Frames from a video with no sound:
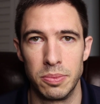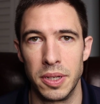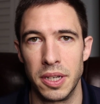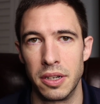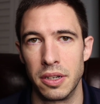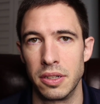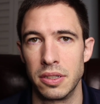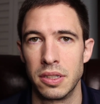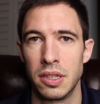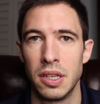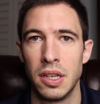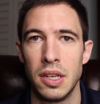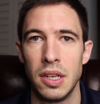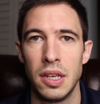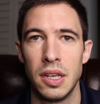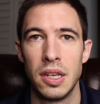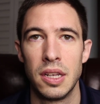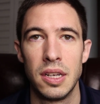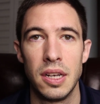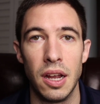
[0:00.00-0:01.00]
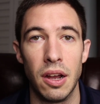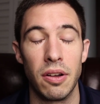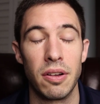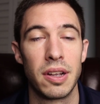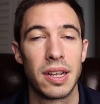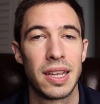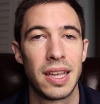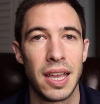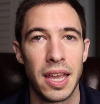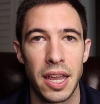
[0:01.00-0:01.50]
speakers. Now,
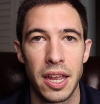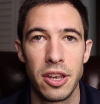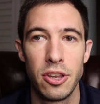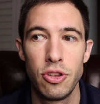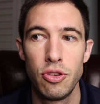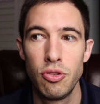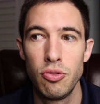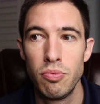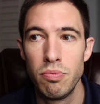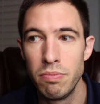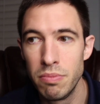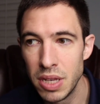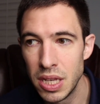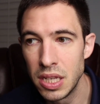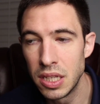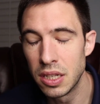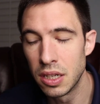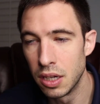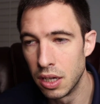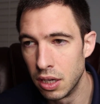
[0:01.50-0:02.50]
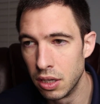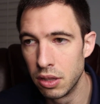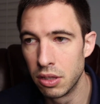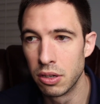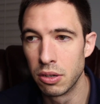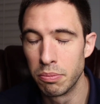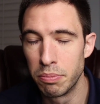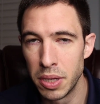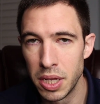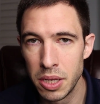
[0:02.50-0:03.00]
can you meet
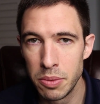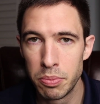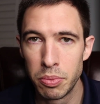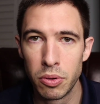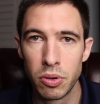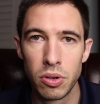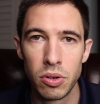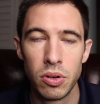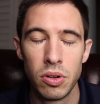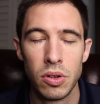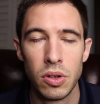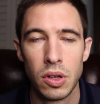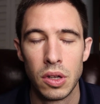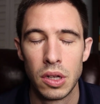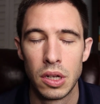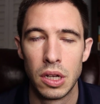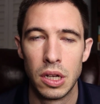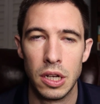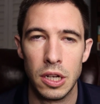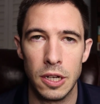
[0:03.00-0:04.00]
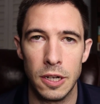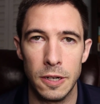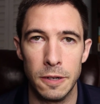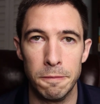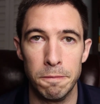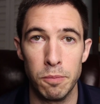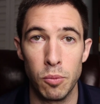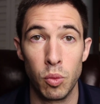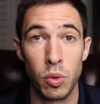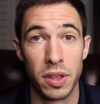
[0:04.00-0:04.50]
other people
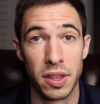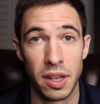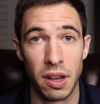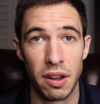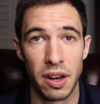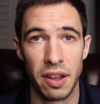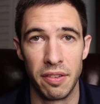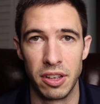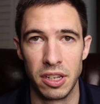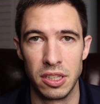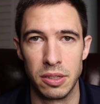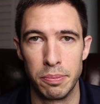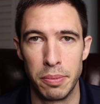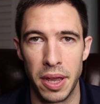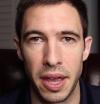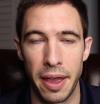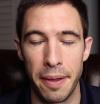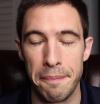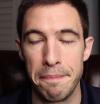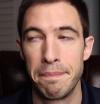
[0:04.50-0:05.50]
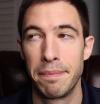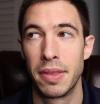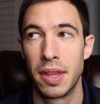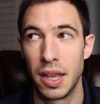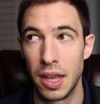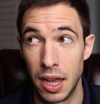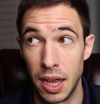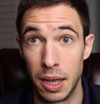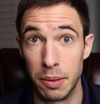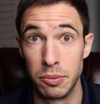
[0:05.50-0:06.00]
without having to pay?
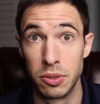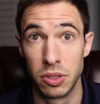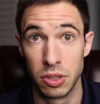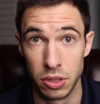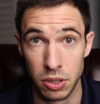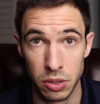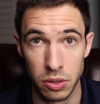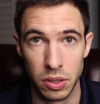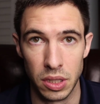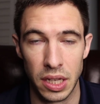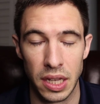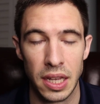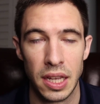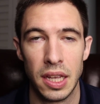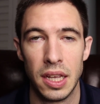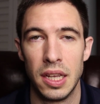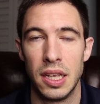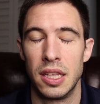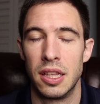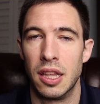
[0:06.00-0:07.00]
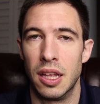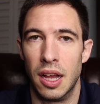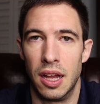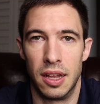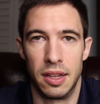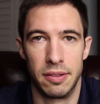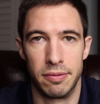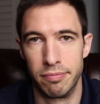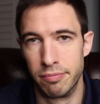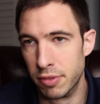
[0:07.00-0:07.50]
Absolutely.
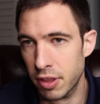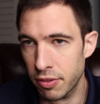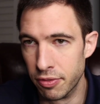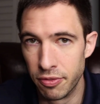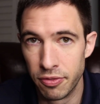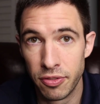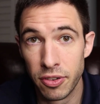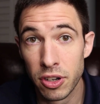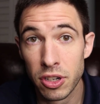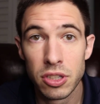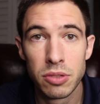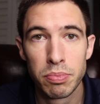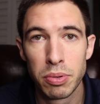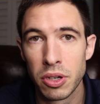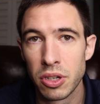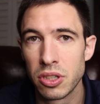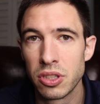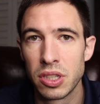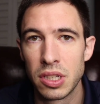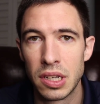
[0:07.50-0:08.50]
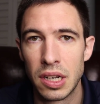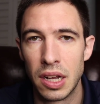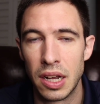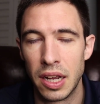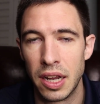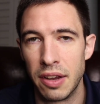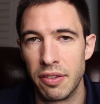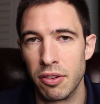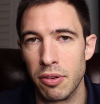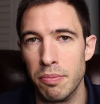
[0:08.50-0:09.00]
The first person
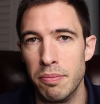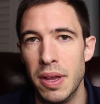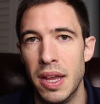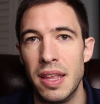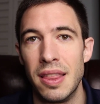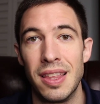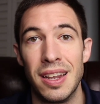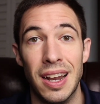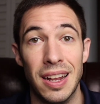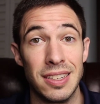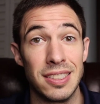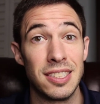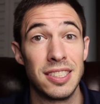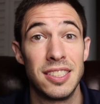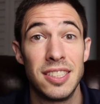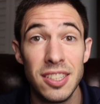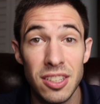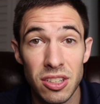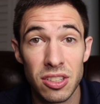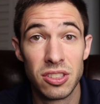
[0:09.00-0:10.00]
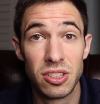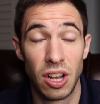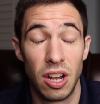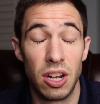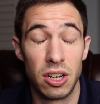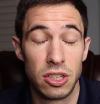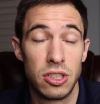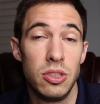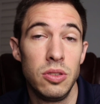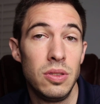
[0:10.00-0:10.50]
I ever met that I still
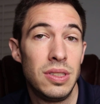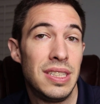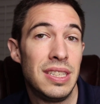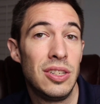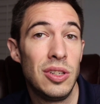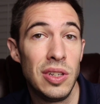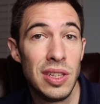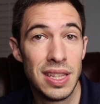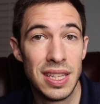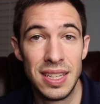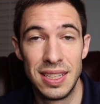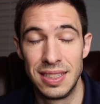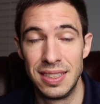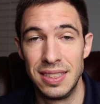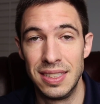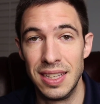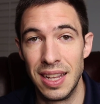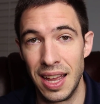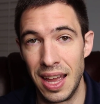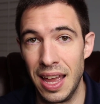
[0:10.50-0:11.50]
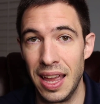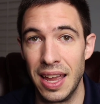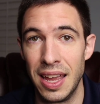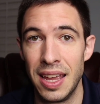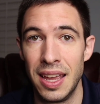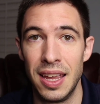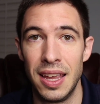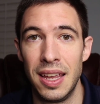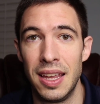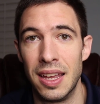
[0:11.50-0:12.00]
talk to this day,
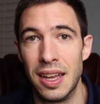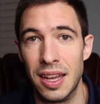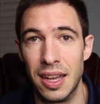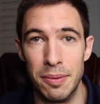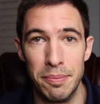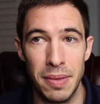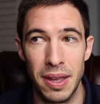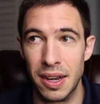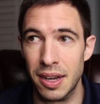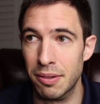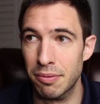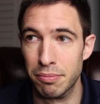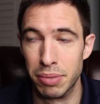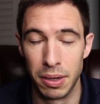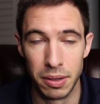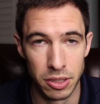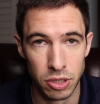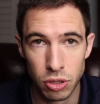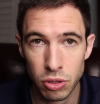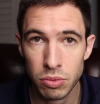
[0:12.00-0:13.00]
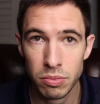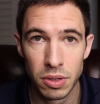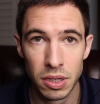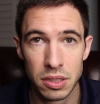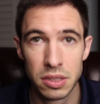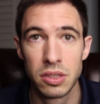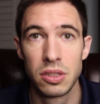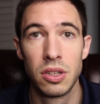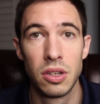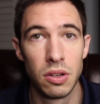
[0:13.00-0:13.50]
I met him probably 2
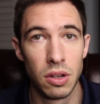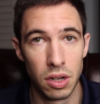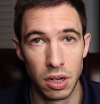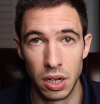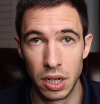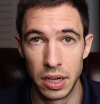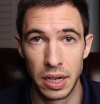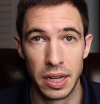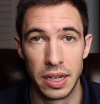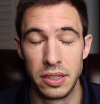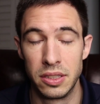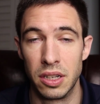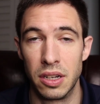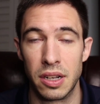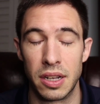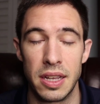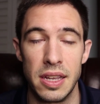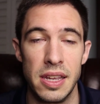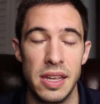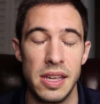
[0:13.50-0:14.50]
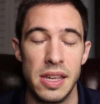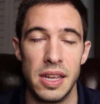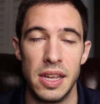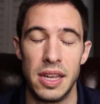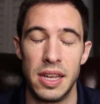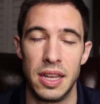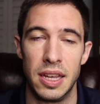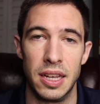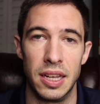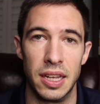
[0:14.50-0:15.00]
months ago on iTalki,
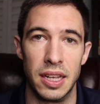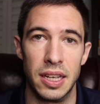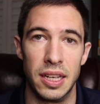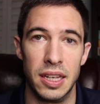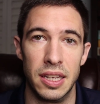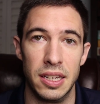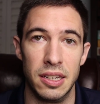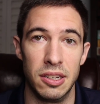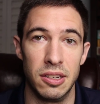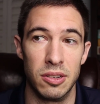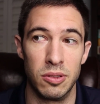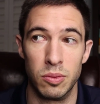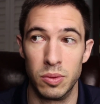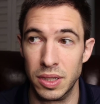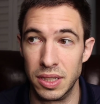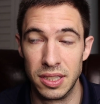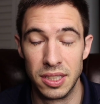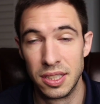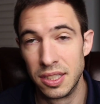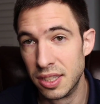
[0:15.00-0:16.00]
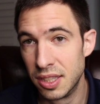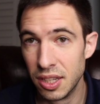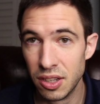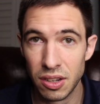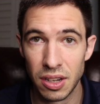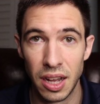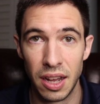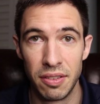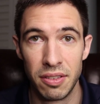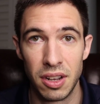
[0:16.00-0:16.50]
and we
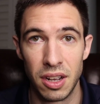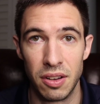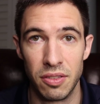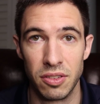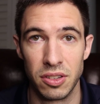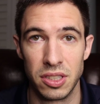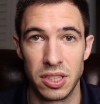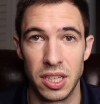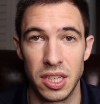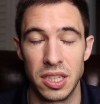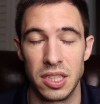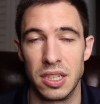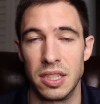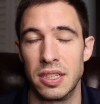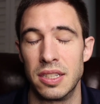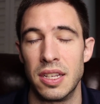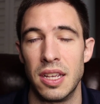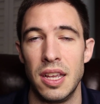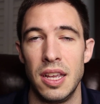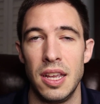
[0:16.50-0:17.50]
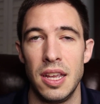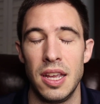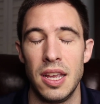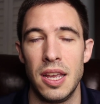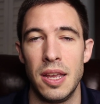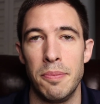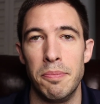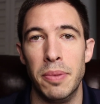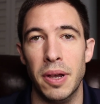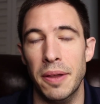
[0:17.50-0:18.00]
still have conversations.
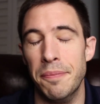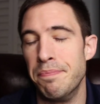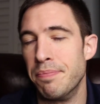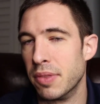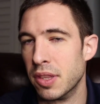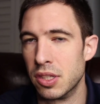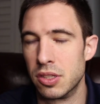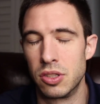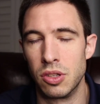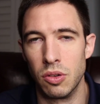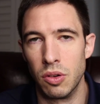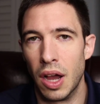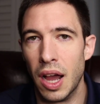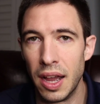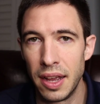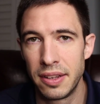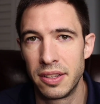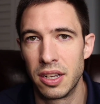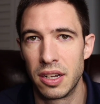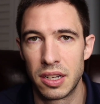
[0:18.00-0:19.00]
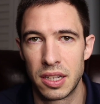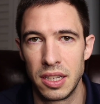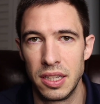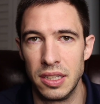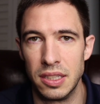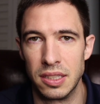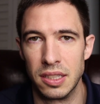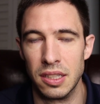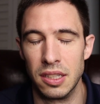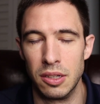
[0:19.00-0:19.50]
But so iTalki
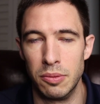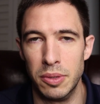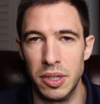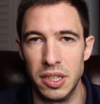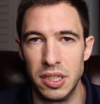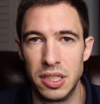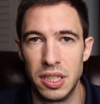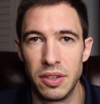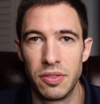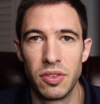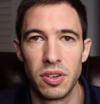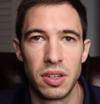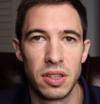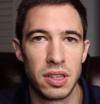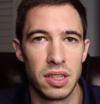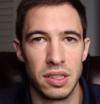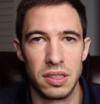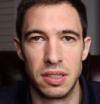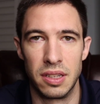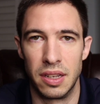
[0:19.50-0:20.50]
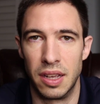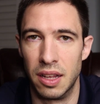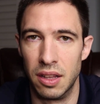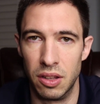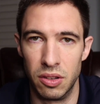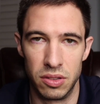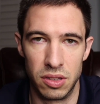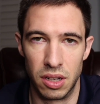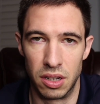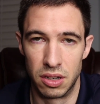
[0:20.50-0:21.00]
is a little bit different than, say,
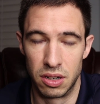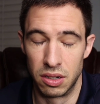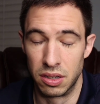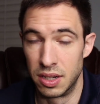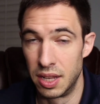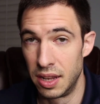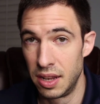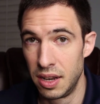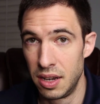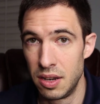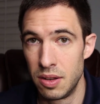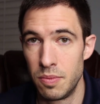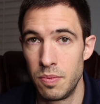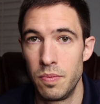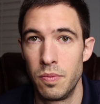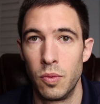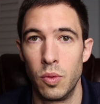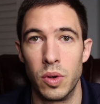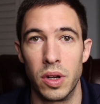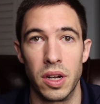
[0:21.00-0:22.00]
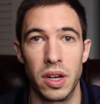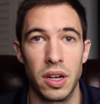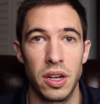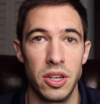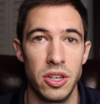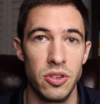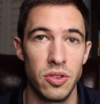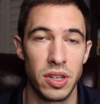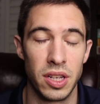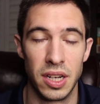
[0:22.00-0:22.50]
HelloTalk or Tandem, where
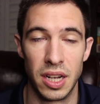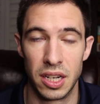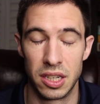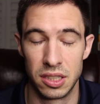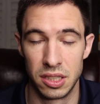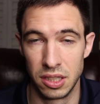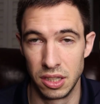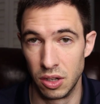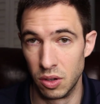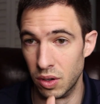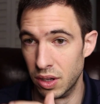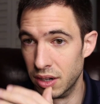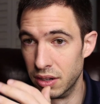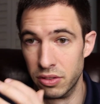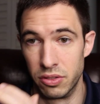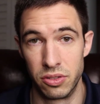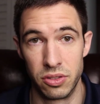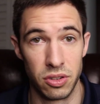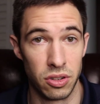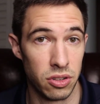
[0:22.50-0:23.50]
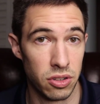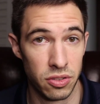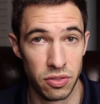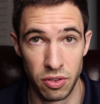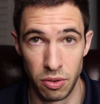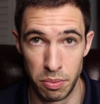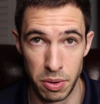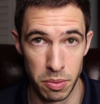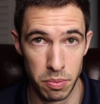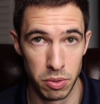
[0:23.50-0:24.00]
you can actually go in and search
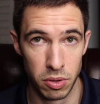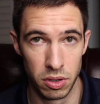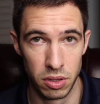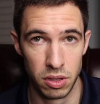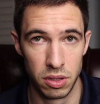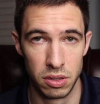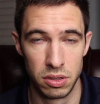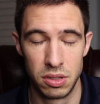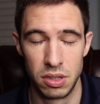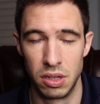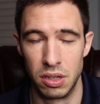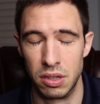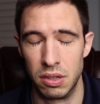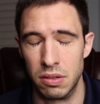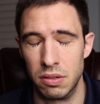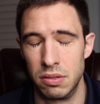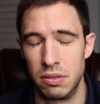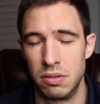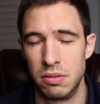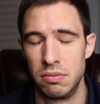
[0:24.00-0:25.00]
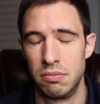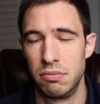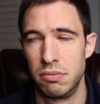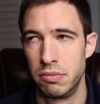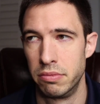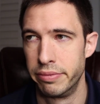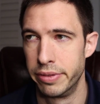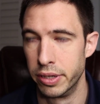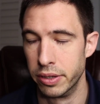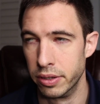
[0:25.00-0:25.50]
for people to
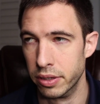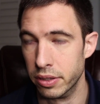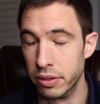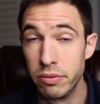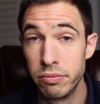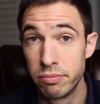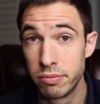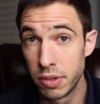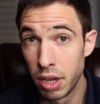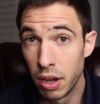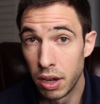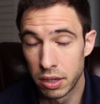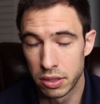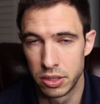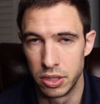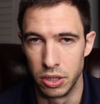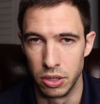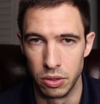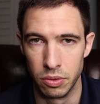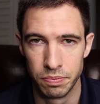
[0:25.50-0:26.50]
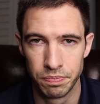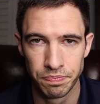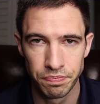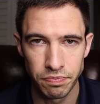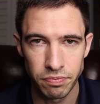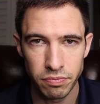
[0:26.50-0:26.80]
talk to.